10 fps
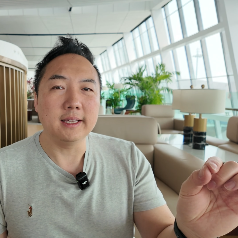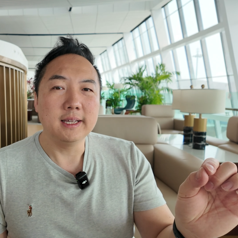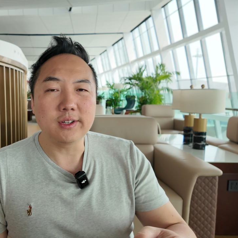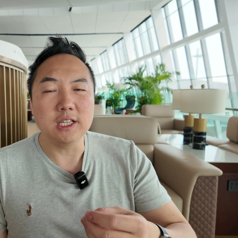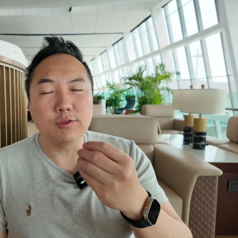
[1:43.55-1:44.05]
It
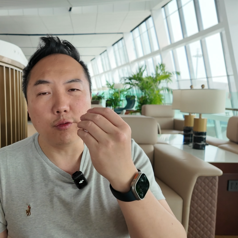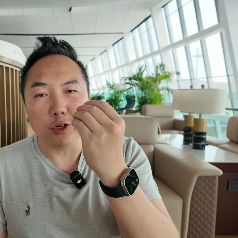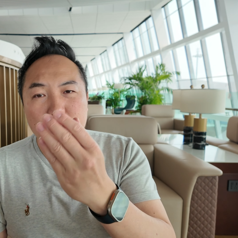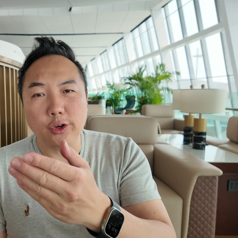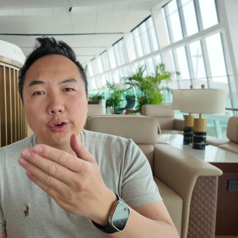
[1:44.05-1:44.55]
stands for
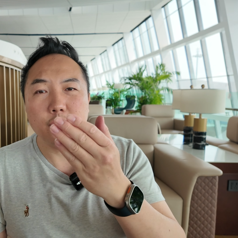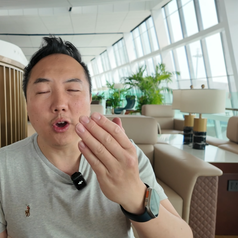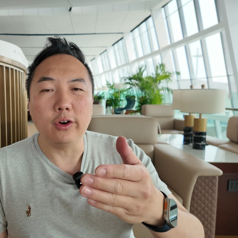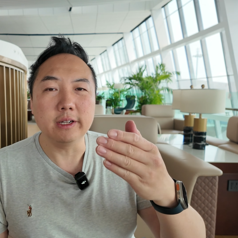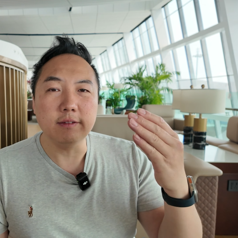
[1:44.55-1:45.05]
return
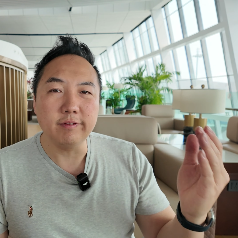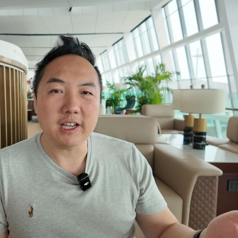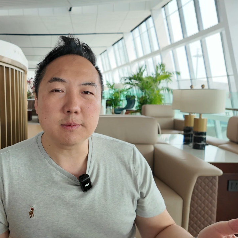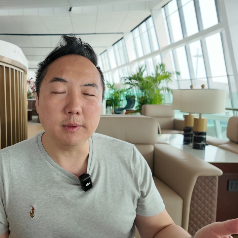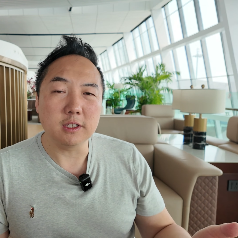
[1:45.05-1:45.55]
on
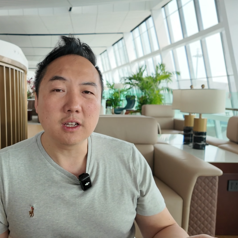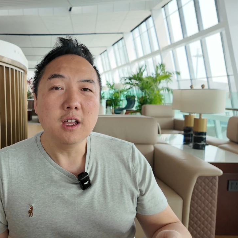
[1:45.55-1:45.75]
investment.